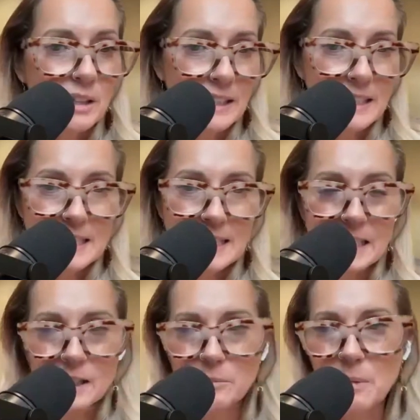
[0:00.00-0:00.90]
y'all are
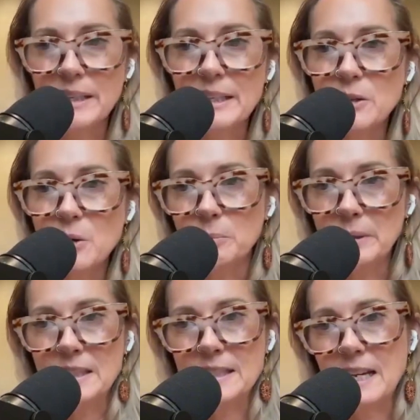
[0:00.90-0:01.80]
listening to this marketing gold,
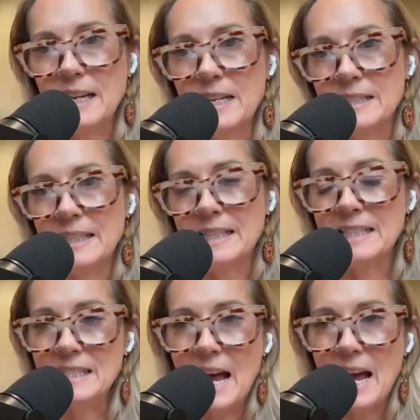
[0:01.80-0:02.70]
because that is
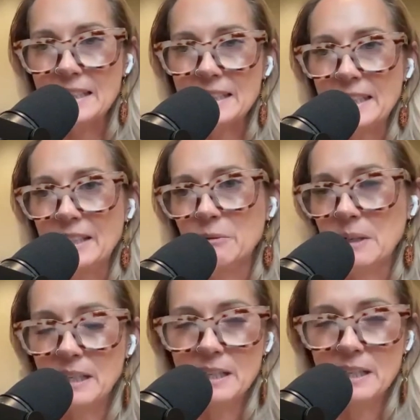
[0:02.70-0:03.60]
exactly
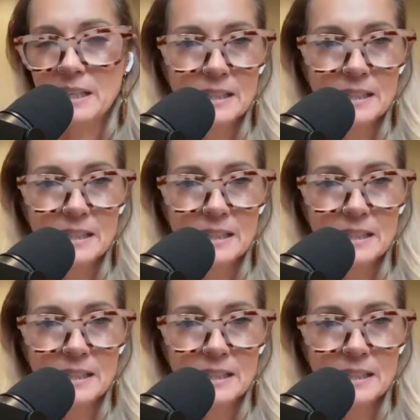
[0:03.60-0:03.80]
what it is.